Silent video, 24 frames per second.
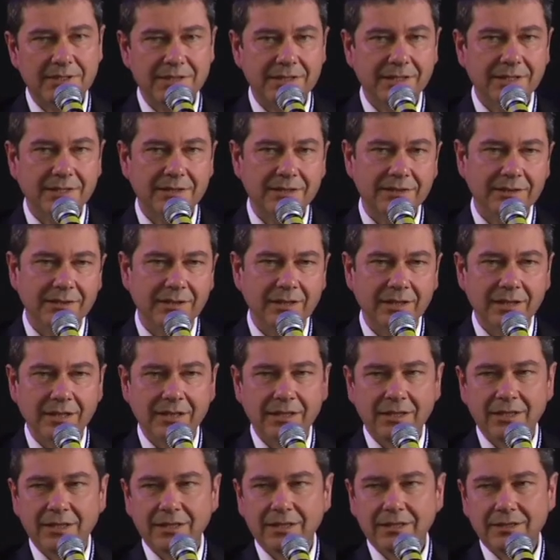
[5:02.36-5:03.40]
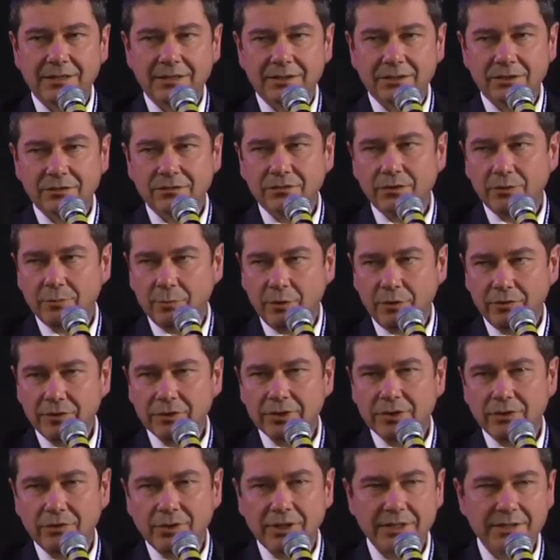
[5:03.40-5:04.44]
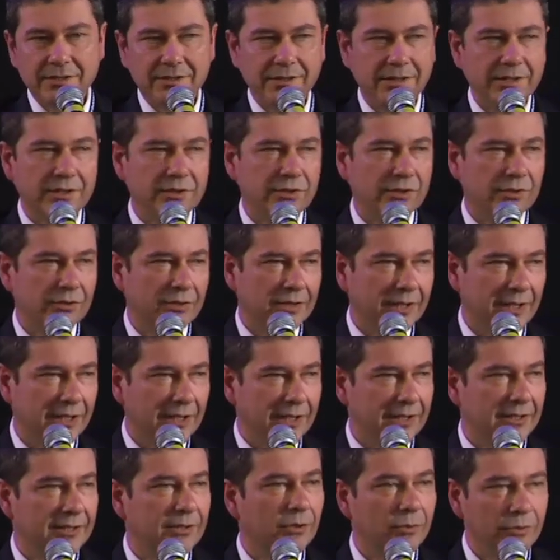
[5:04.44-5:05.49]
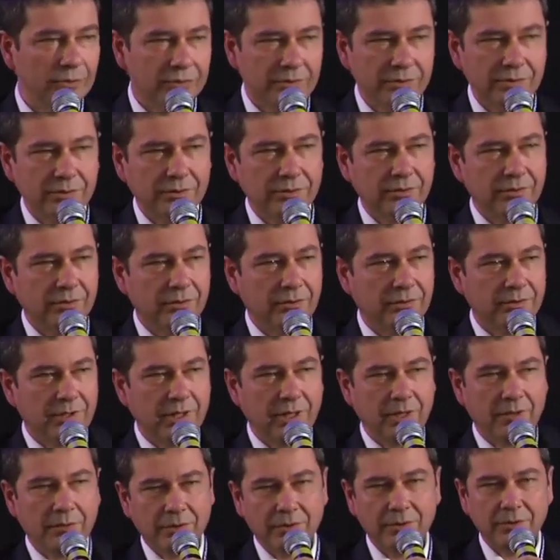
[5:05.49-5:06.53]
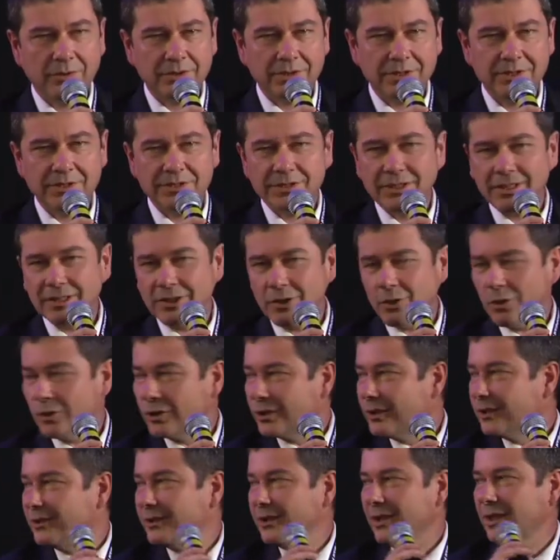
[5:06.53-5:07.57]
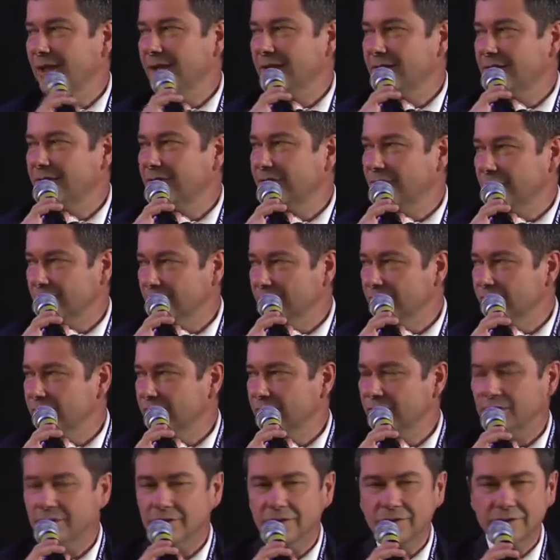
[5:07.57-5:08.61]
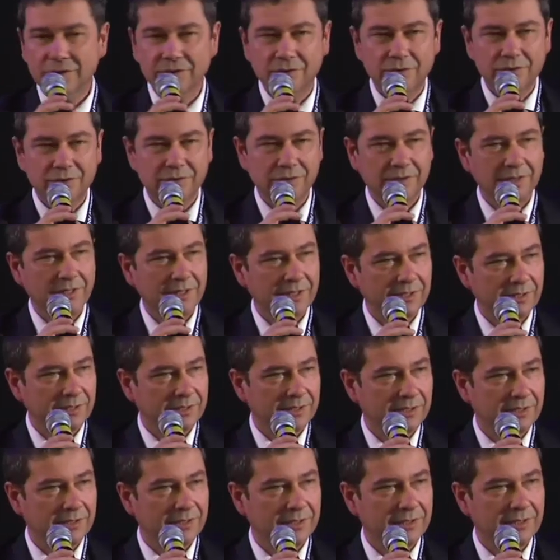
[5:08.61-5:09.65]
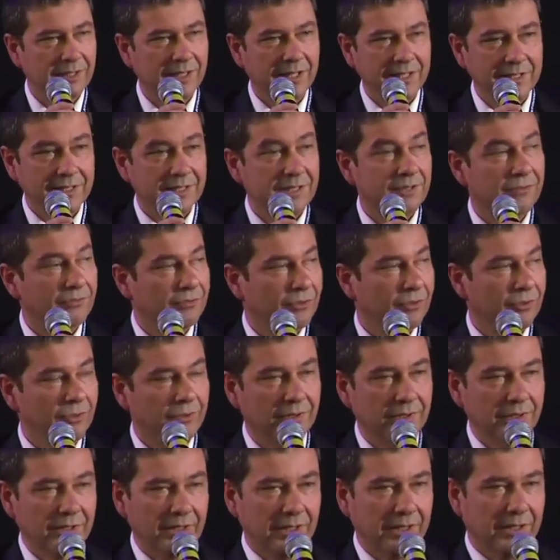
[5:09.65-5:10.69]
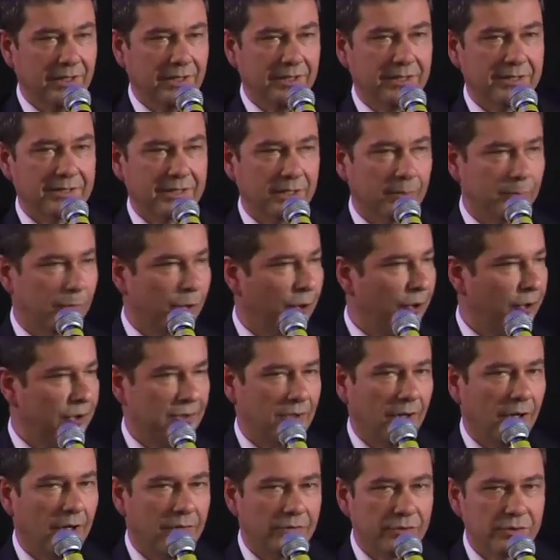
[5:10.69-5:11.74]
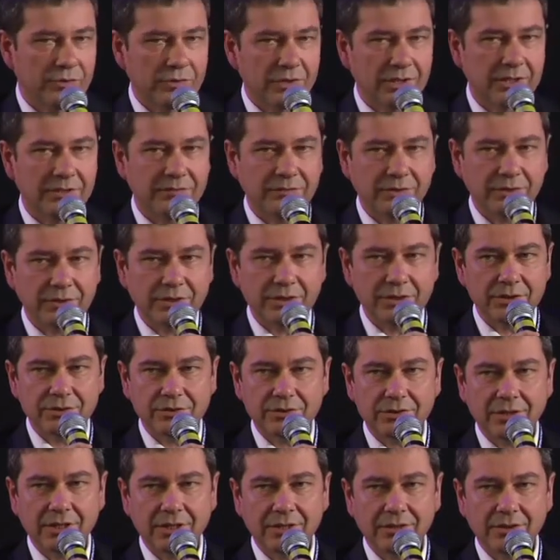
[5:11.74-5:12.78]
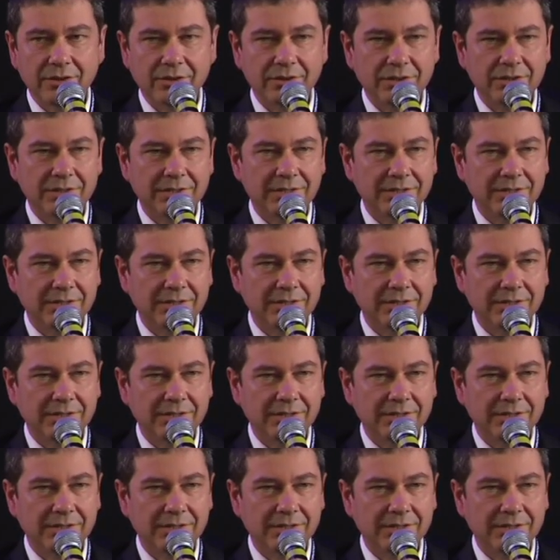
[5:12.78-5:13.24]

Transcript: is that uh, non-for-profit organizations and also local authorities are knocking at foundation doors uh, asking for support. Obviously, foundations are not